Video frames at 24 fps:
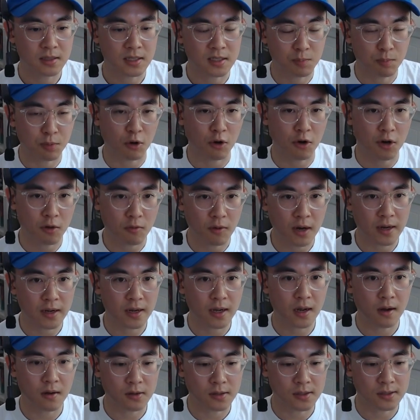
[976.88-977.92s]
blurring right
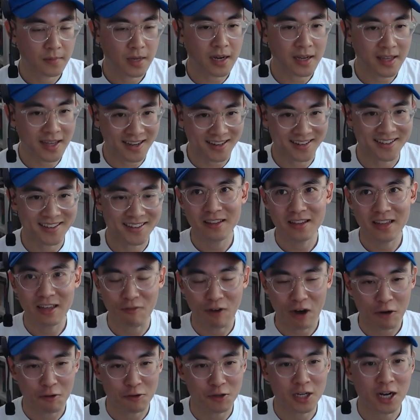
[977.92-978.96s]
now is, again, if
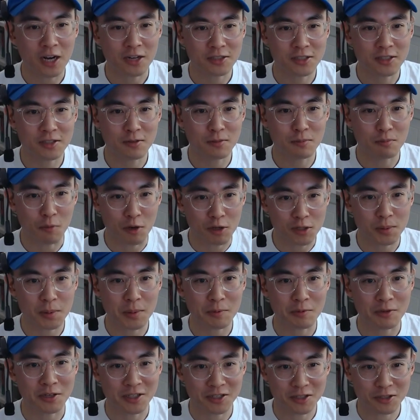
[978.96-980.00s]
I were to talk to most
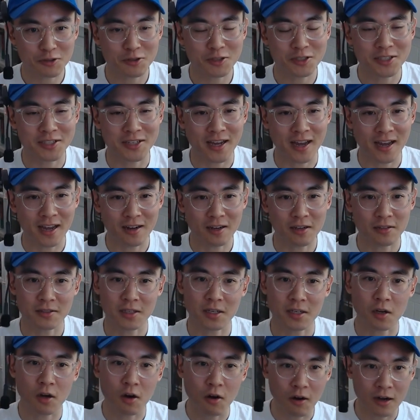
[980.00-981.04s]
people in the industry today and I was
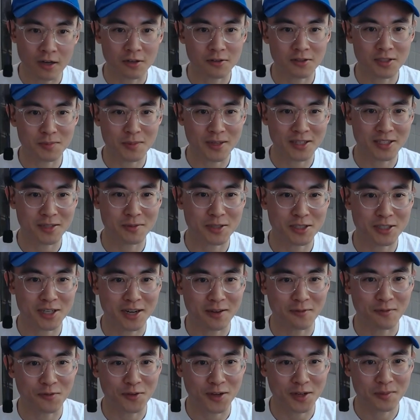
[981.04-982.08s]
like, oh, I don't spend too much
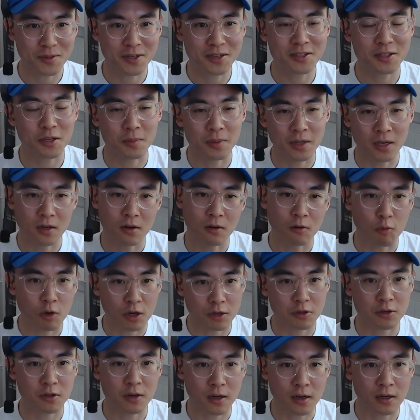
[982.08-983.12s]
time in Figma, they'll be like, oh, well,
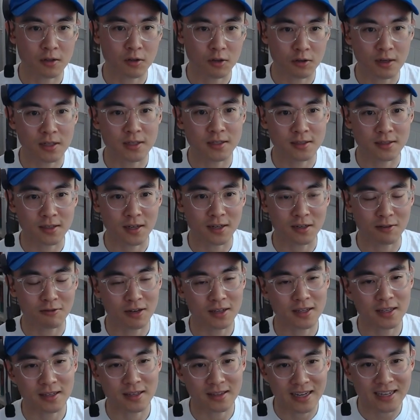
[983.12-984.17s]
you're not a designer,
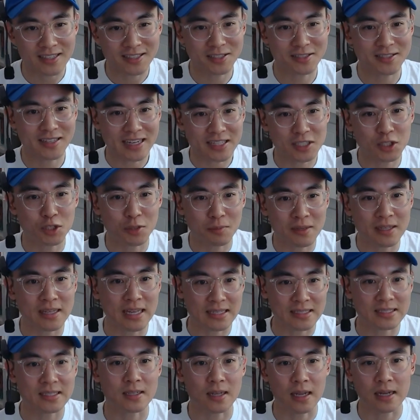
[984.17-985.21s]
right? That's to me,
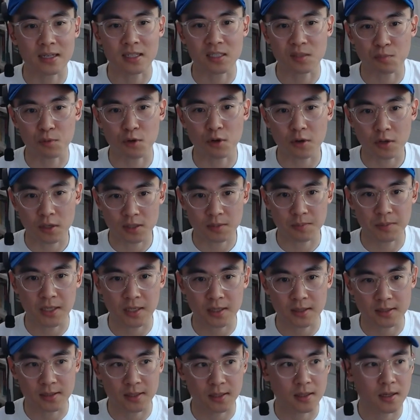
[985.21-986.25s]
that's the line that's blurring. It's
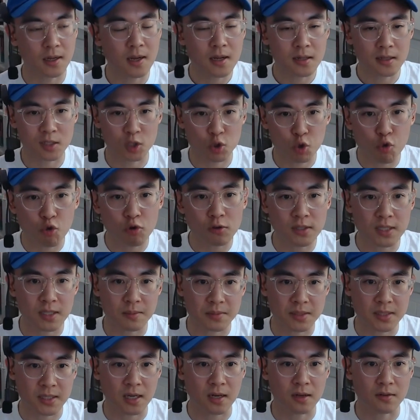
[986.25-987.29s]
because the tools
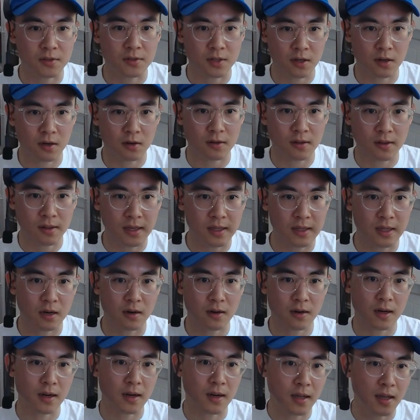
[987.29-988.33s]
themselves are the thing that are
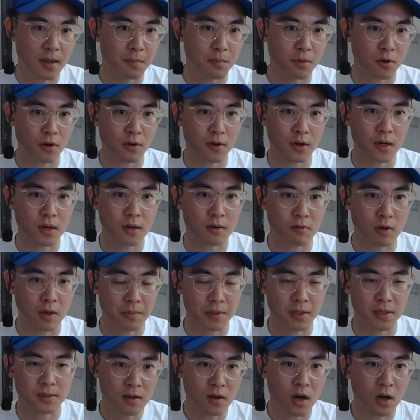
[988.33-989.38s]
kind of like blurring, right?
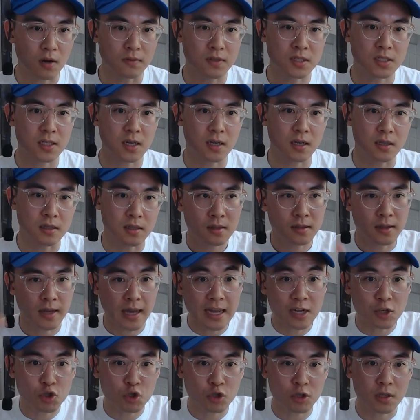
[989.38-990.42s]
Because all of a sudden
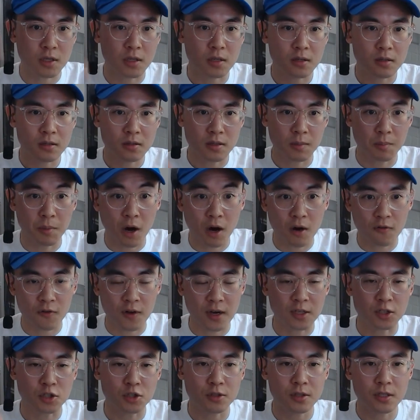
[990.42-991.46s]
the bar for
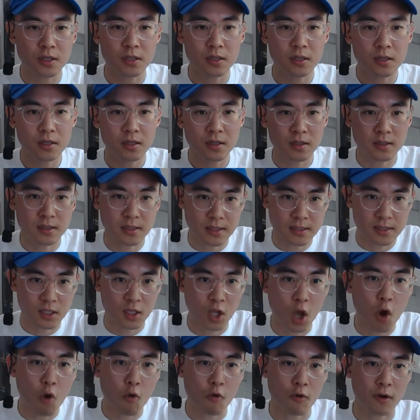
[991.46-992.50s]
entry is
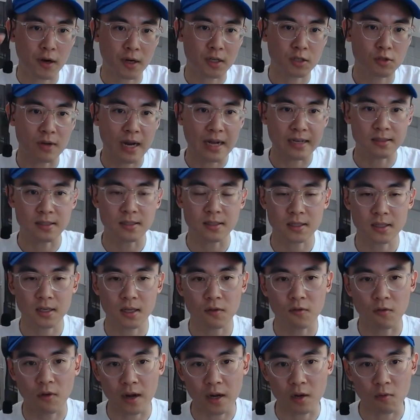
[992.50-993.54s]
lowering drastically
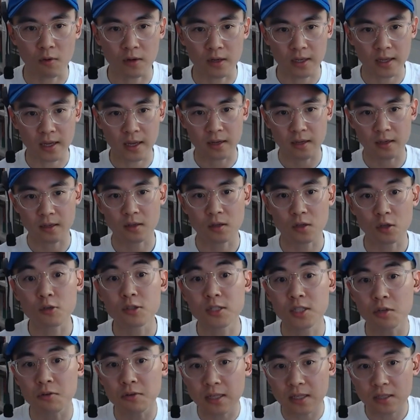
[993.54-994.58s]
for anyone to get in. You
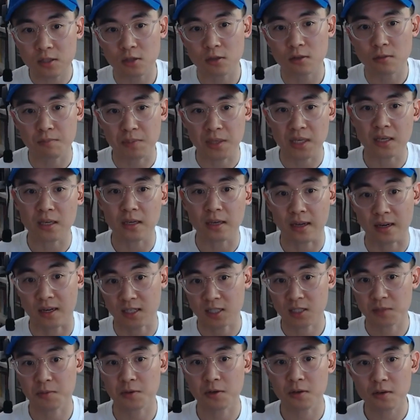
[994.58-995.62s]
still need to be an
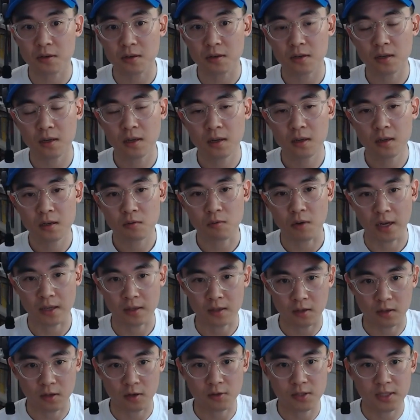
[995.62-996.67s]
expert, right?
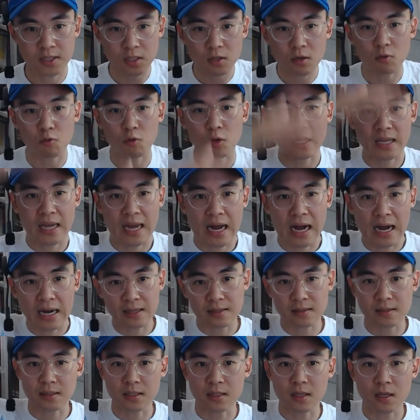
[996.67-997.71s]
There's still a really high
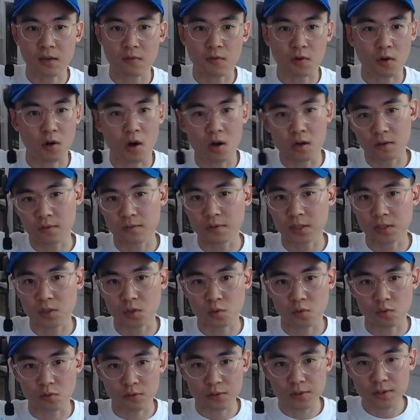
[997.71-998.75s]
ceiling for all of these
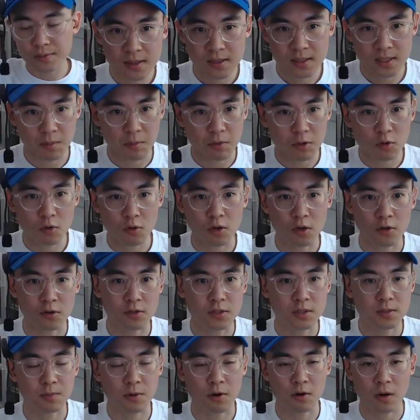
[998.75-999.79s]
tools. Someone who
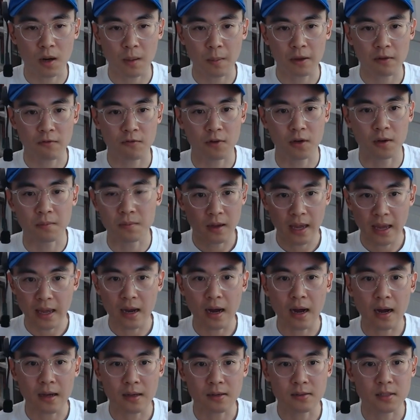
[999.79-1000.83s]
learns programming from
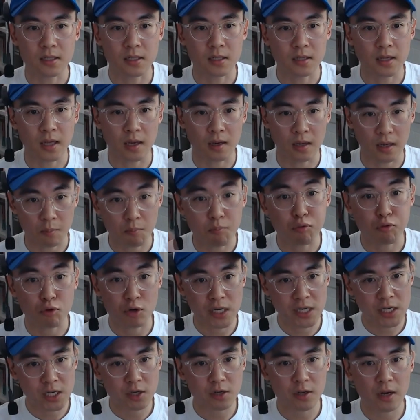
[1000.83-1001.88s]
AI is going to get like
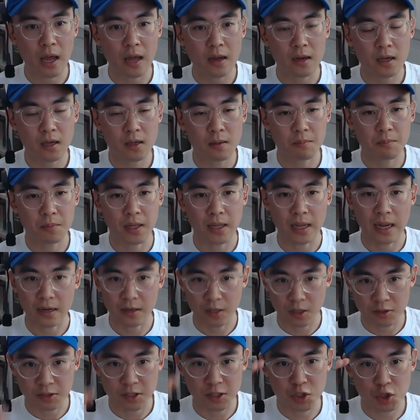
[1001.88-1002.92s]
pretty good at it, but
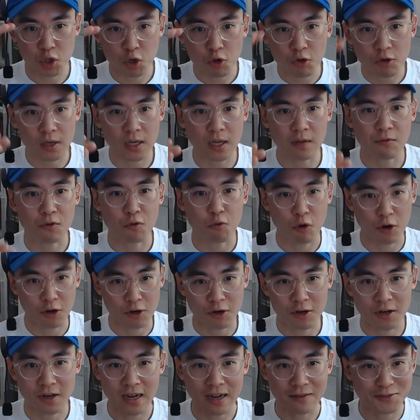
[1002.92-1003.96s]
there's a certain level where you're
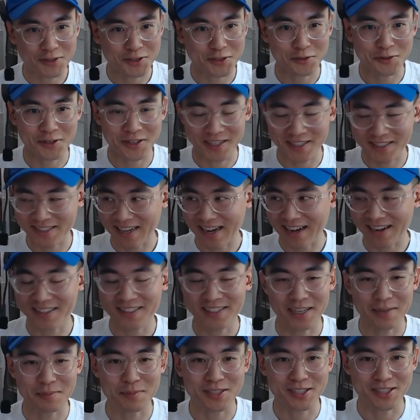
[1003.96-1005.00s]
going to have to do the exact
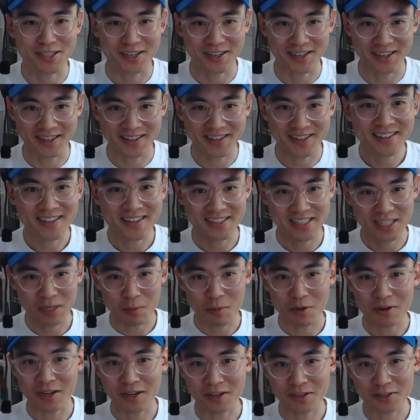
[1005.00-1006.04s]
same studying that
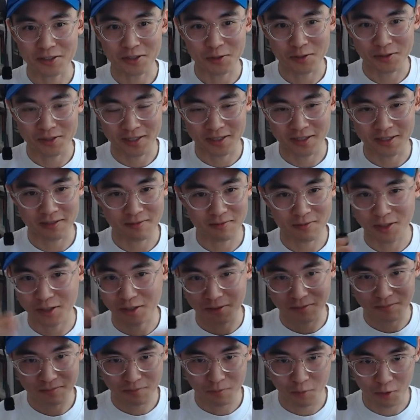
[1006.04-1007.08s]
someone else who's a
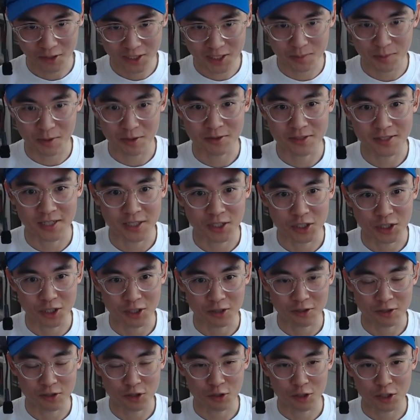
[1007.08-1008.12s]
more experienced
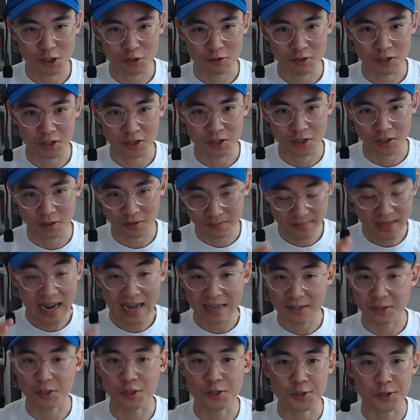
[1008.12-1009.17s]
engineer, traditional engineer,
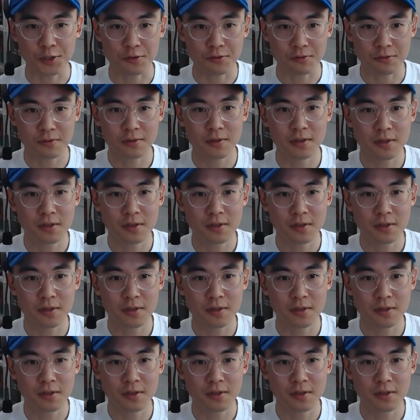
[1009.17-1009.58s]
had to do.